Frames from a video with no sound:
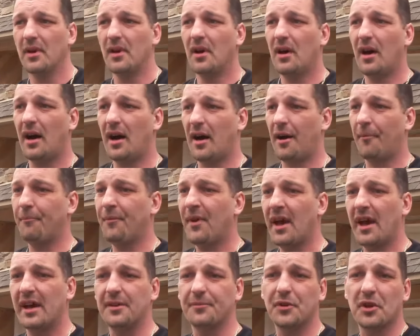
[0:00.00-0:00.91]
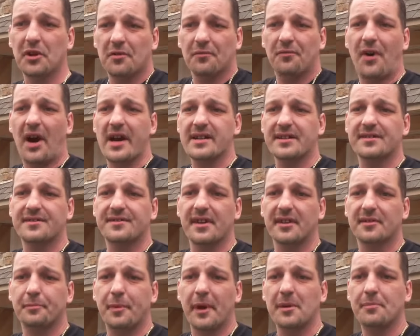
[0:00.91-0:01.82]
And if you're inviting
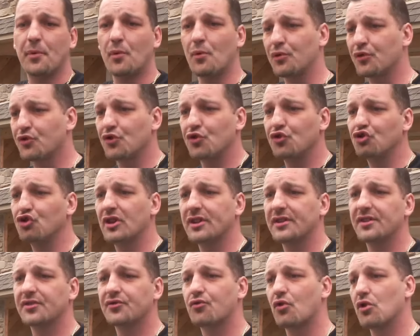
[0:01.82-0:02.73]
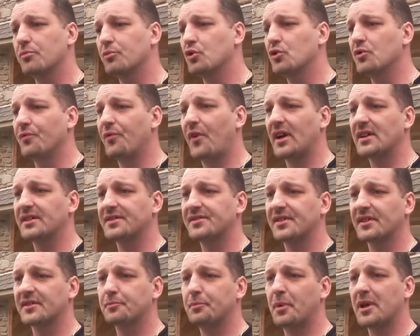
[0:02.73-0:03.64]
6 people, as soon as you hit this group, you invite
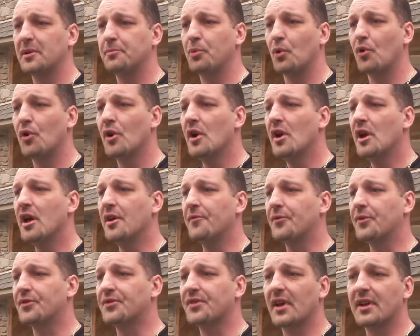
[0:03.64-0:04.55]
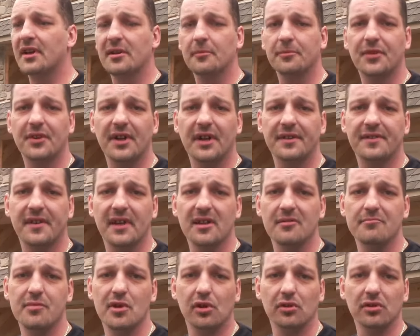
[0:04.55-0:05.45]
6 people. If you're sending them to that
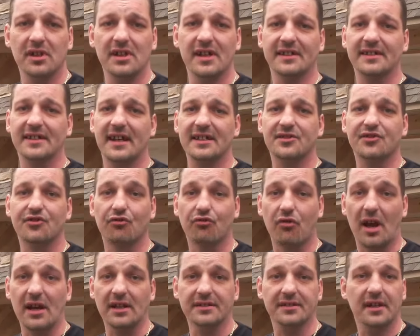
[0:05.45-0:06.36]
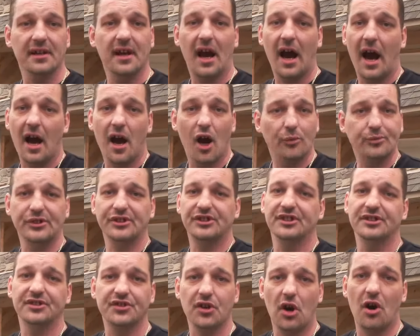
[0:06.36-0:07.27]
team build link, that's great. I hope that
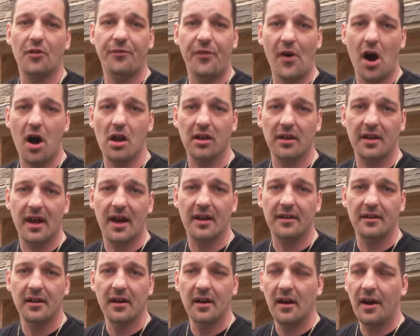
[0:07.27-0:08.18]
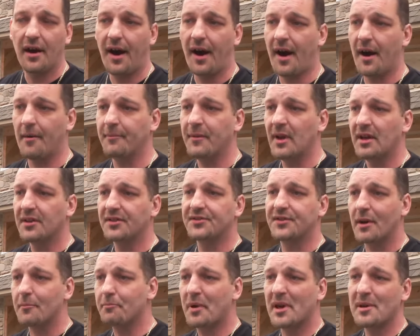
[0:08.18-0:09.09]
you all follow that.
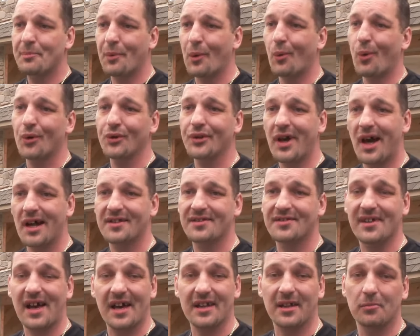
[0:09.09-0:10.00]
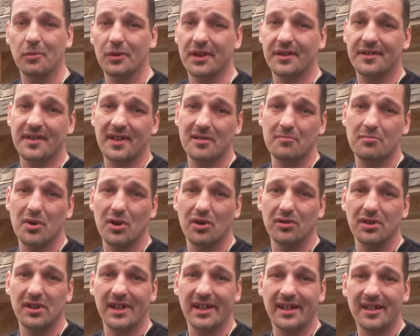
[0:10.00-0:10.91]
Some people will not sign up with a team build
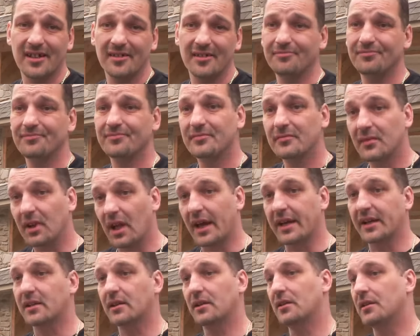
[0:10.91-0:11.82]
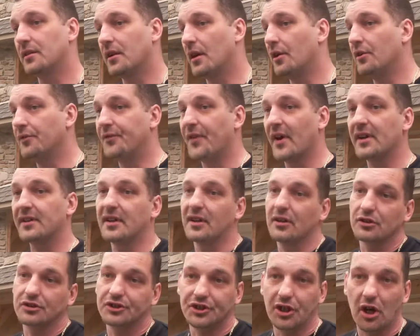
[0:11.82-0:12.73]
link. Like, you know, if they
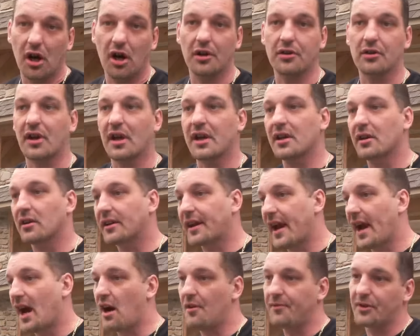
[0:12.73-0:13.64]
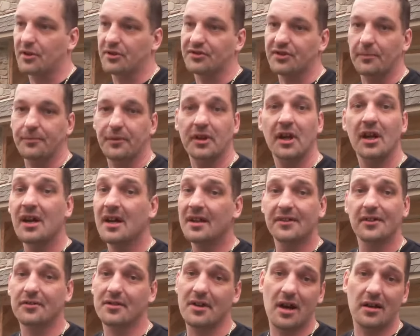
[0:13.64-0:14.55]
hear John or they hear Calvin or something,
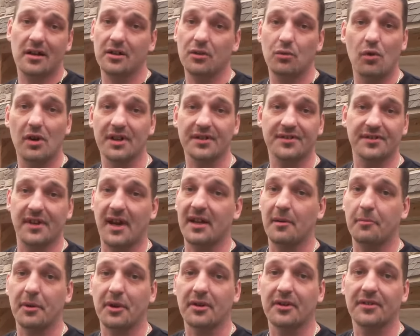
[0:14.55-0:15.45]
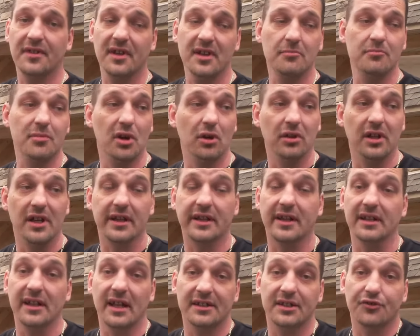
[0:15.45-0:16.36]
they're not going to want to sign up under the team build link.
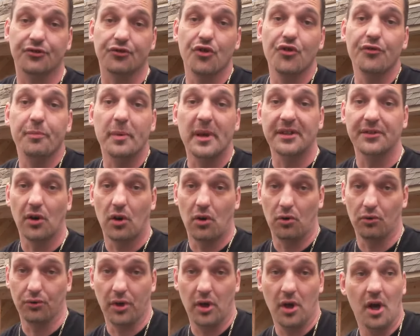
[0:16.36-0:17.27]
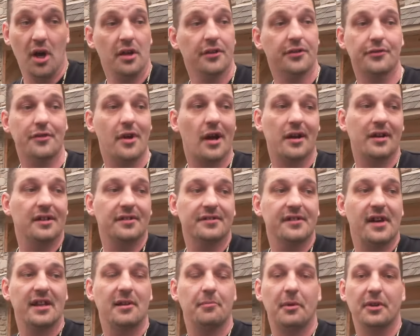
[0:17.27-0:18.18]
And let the truth be told, they're not going to
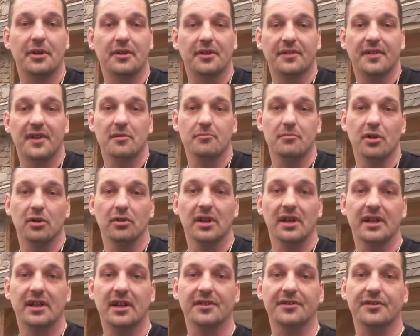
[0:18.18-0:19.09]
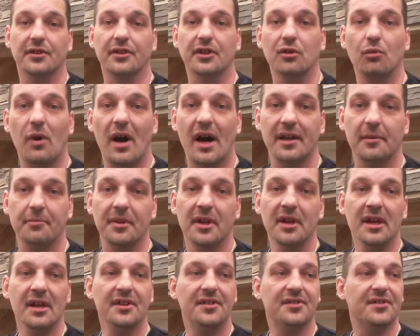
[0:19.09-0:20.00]
sign up under the team build link because they're going to wind up
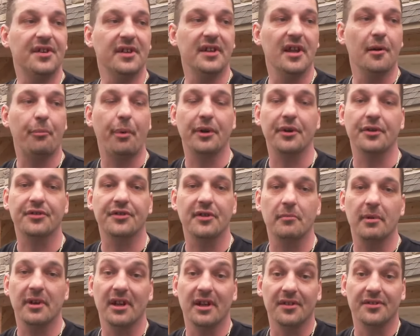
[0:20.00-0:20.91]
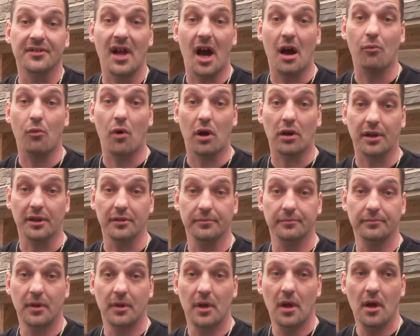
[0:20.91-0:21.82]
sitting up under somebody that's not working.
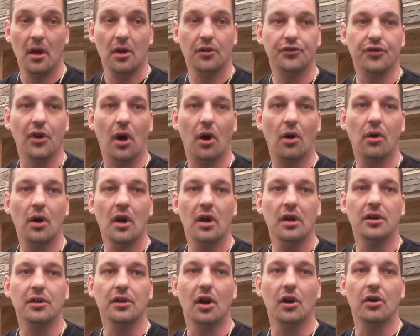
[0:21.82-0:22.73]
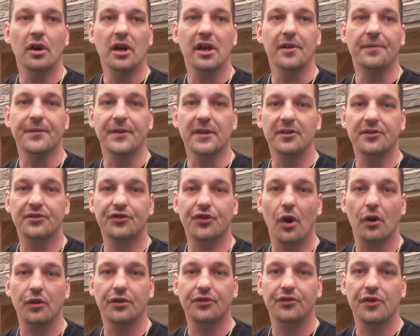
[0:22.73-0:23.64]
So, you know, if you
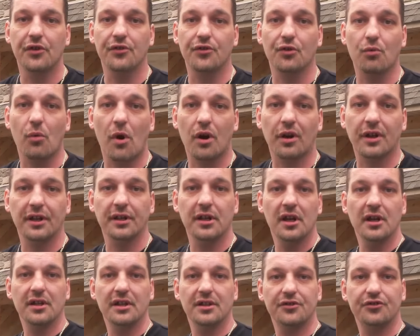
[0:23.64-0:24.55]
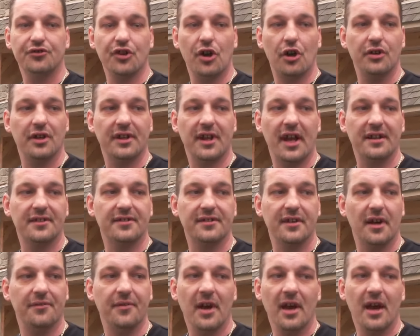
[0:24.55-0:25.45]
show that yins are working, you show that
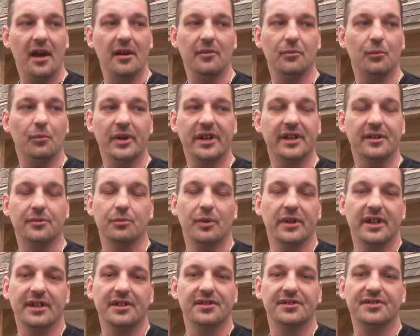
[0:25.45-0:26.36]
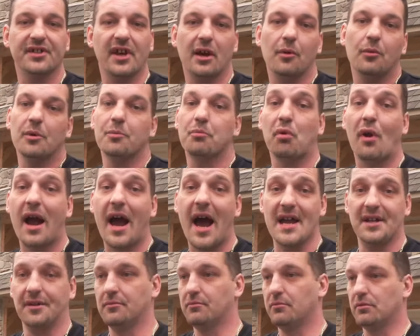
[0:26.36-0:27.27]
stuff, and we could just say it with
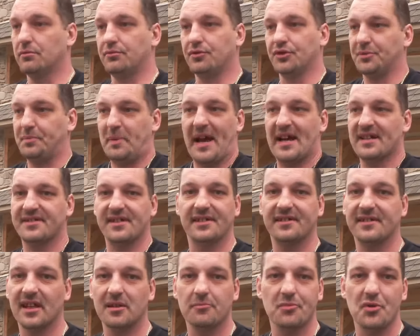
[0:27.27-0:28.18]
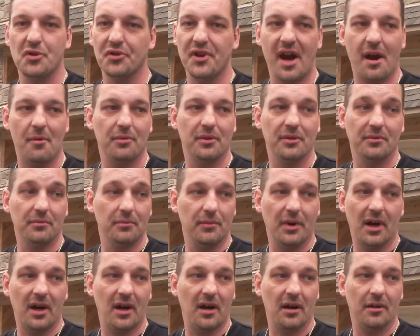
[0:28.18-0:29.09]
pride. We'll just pass that team build out
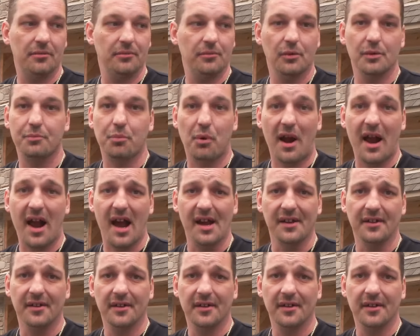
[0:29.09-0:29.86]
with pride.